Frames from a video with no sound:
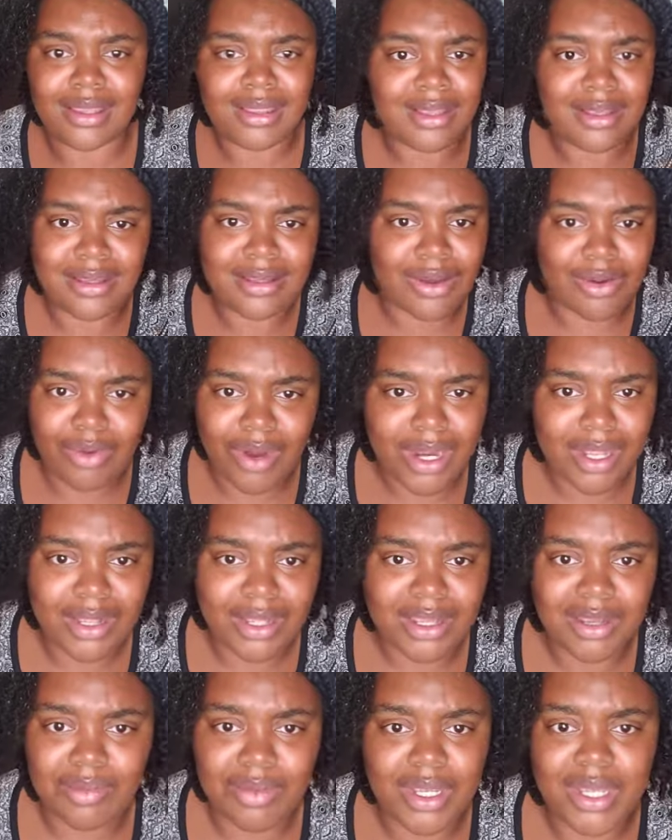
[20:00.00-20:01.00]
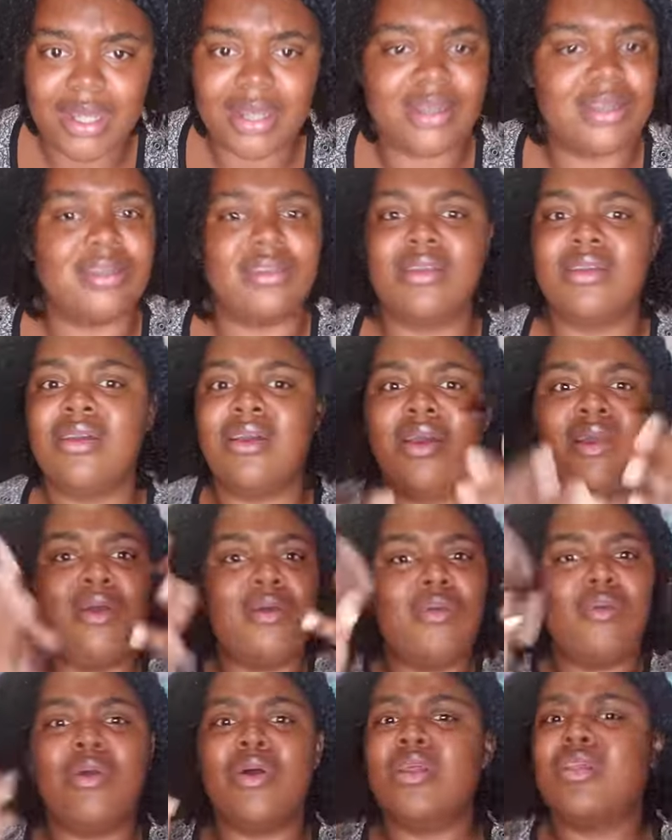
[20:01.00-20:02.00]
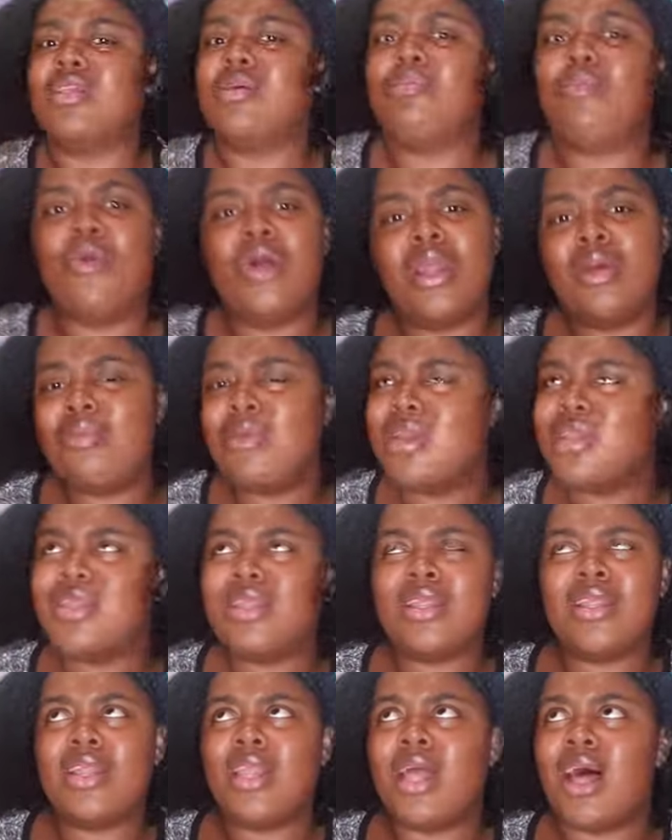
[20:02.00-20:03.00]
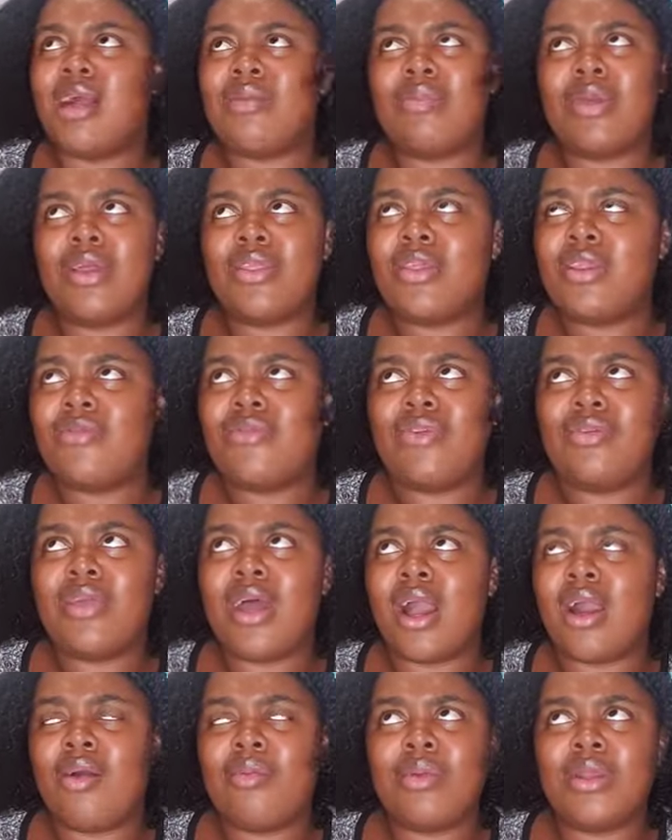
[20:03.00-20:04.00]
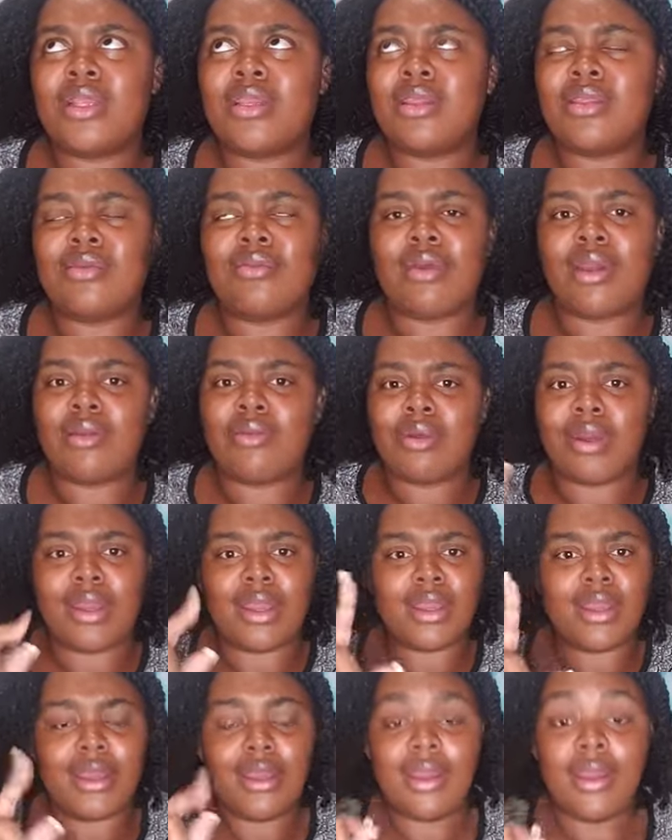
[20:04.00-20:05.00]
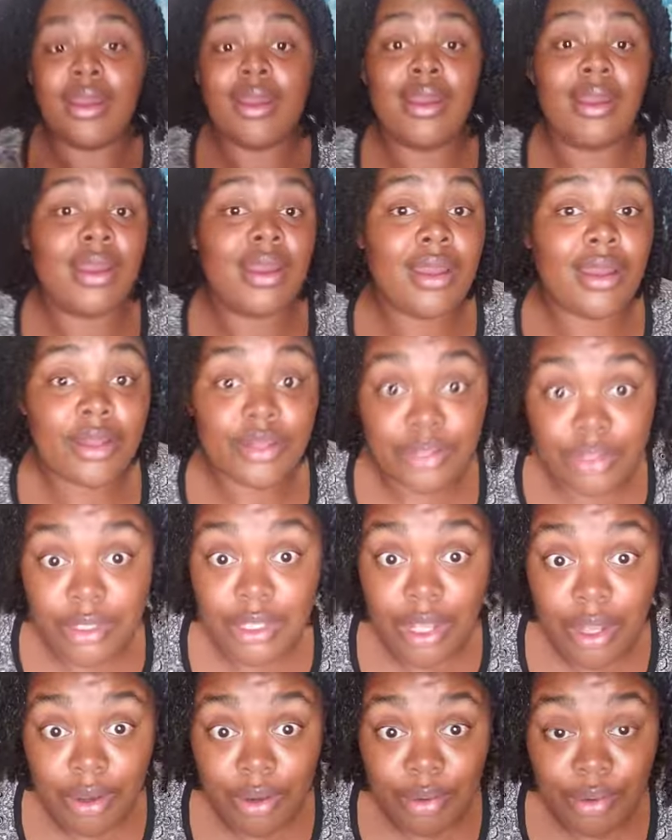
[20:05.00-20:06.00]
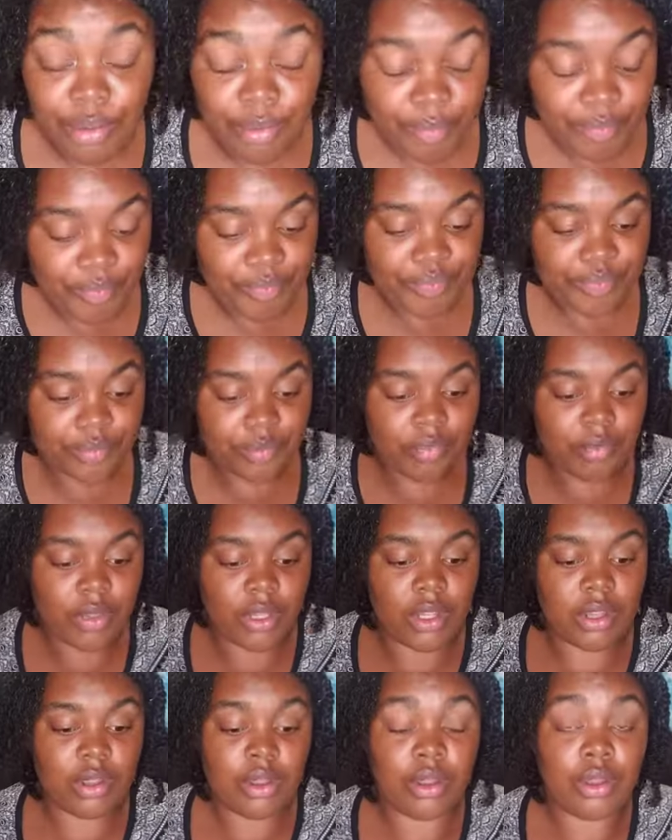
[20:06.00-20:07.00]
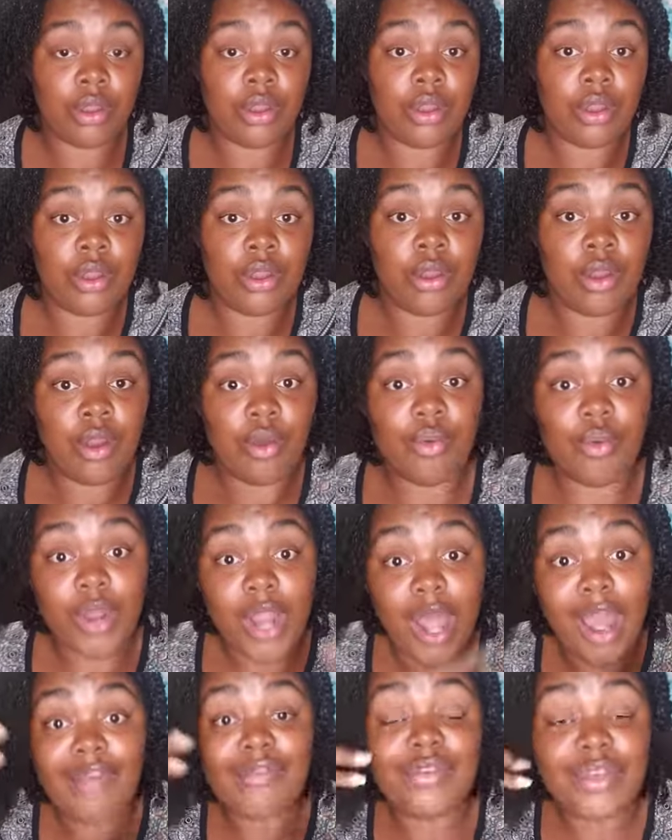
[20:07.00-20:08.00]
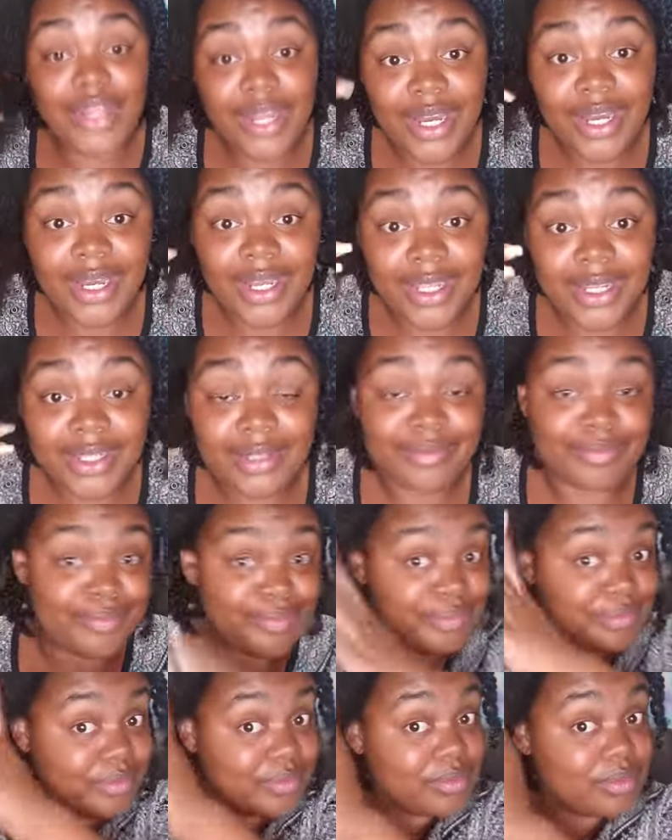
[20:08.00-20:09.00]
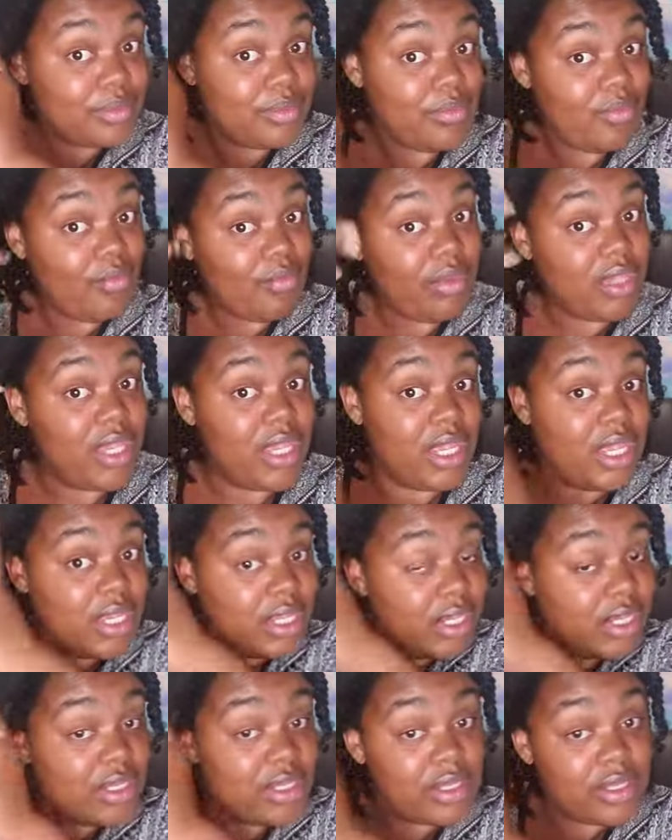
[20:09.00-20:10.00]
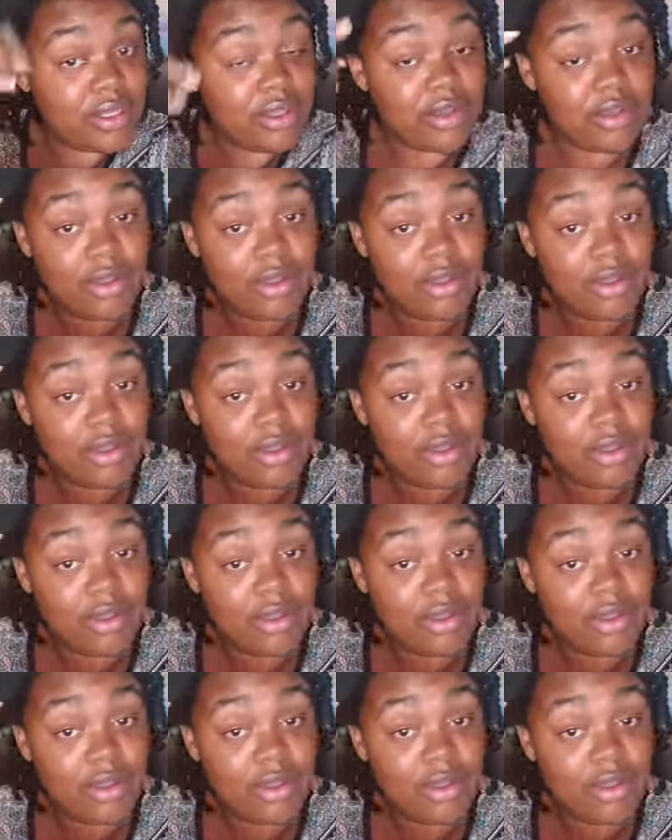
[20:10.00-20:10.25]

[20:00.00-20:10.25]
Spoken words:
this correctly because what is the point of mentioning the lock method if you're not gonna mention it the right way? So what I've done is